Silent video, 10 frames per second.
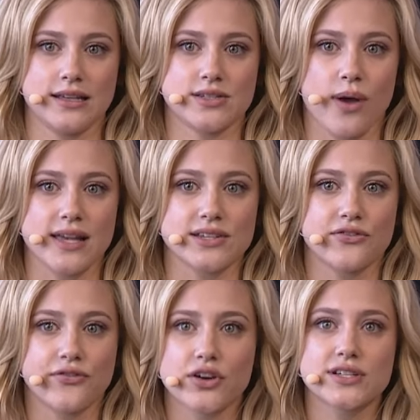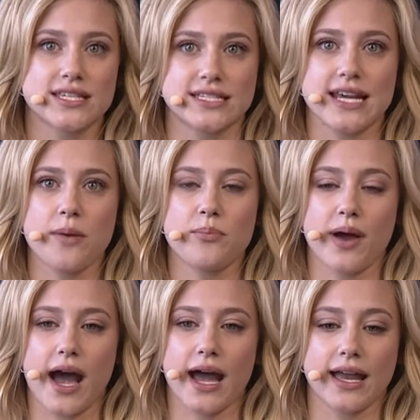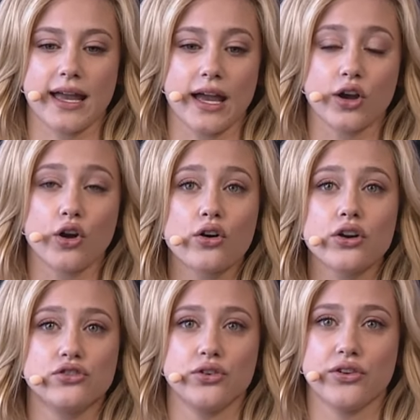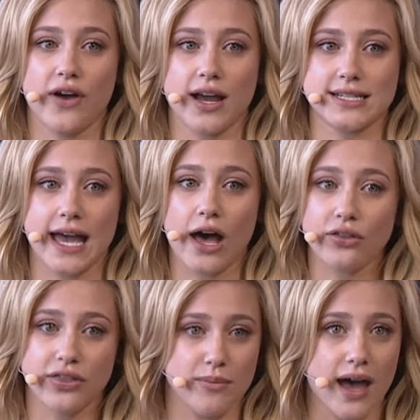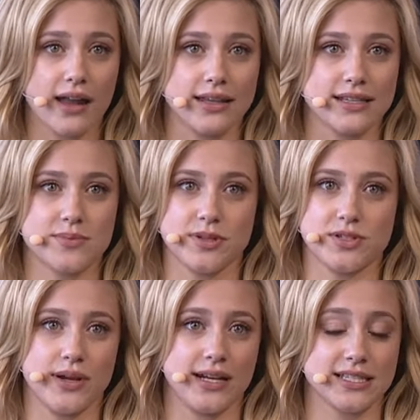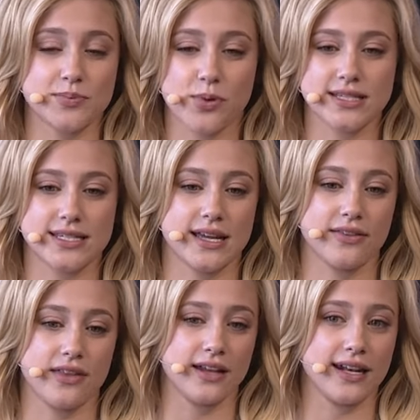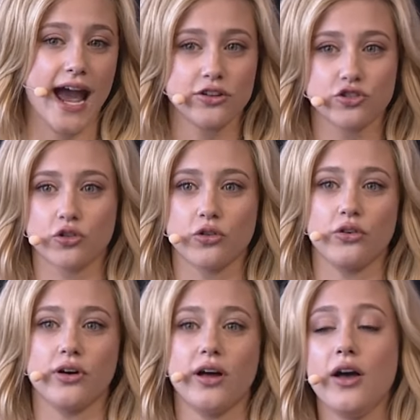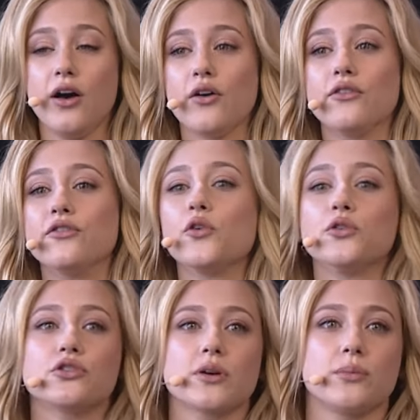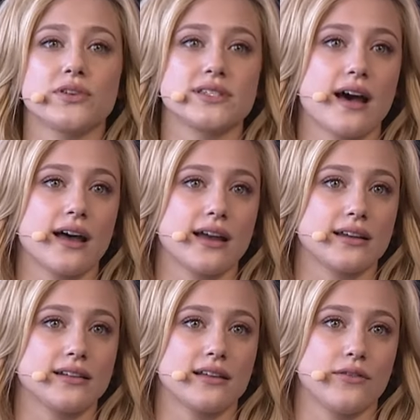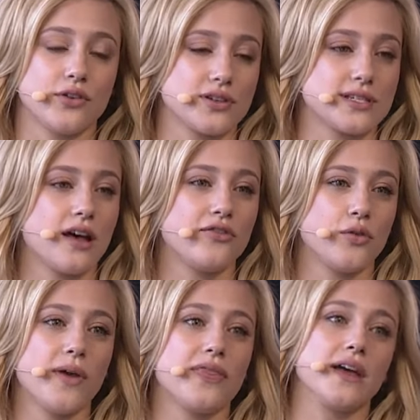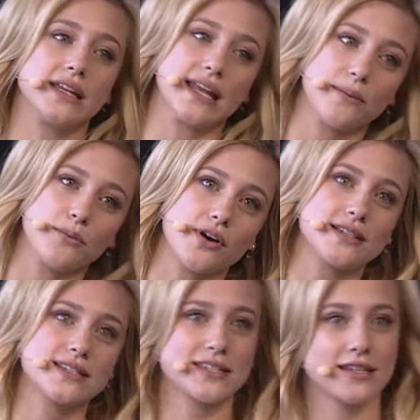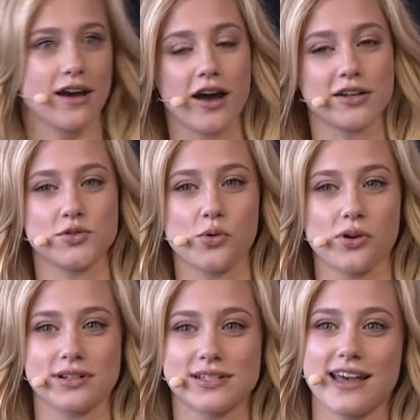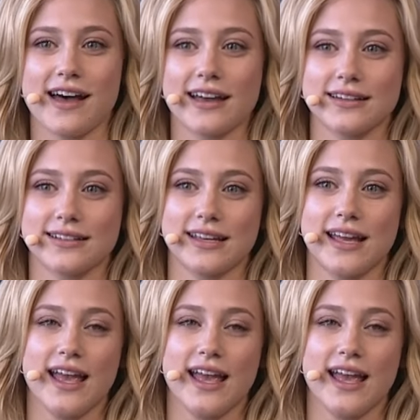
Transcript: So, as a first step, I encourage you to find a healthy balance between expressing the natural, vulnerable side of yourself with the glamorous, contoured side.